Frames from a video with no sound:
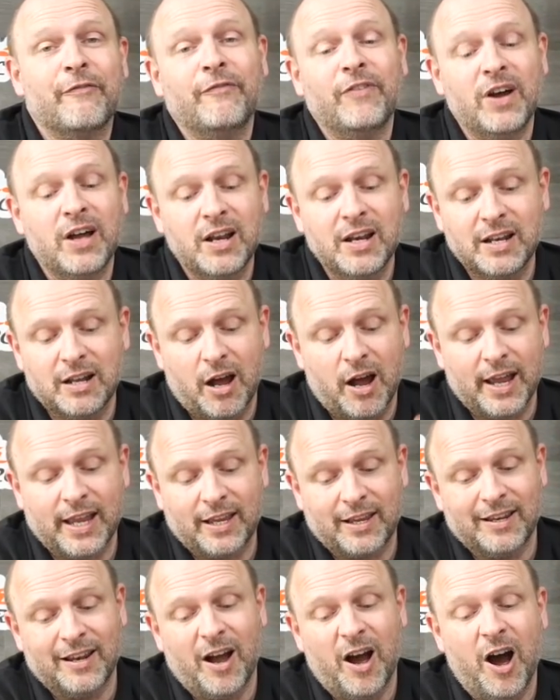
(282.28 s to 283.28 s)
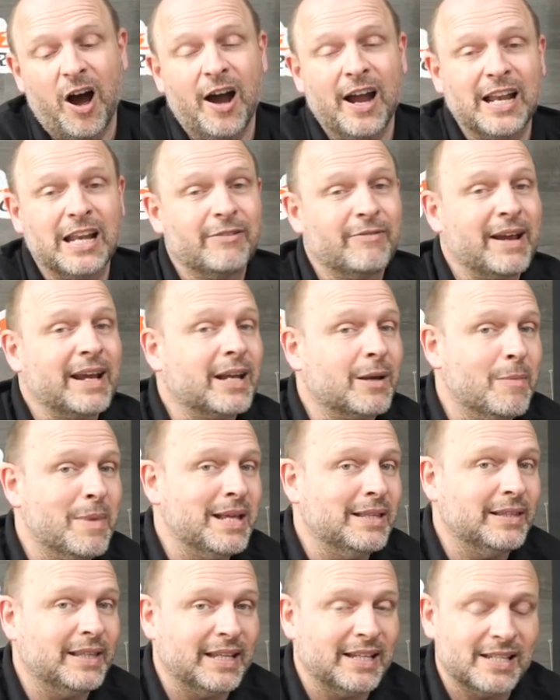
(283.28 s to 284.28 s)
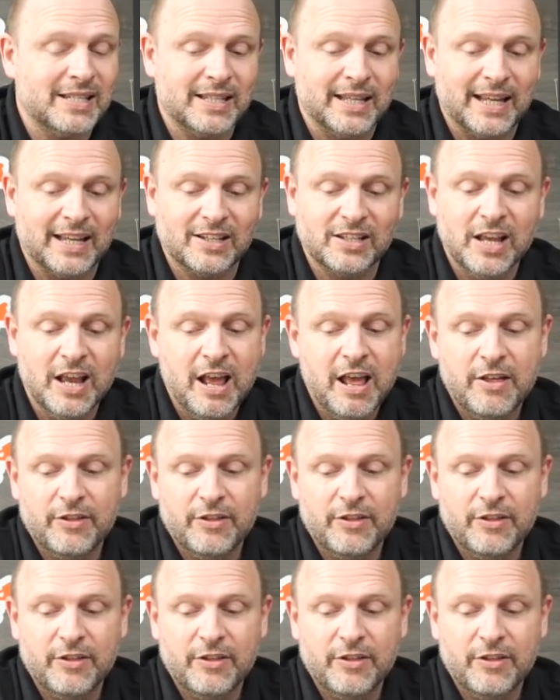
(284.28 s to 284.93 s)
fun, I can highly recommend these things.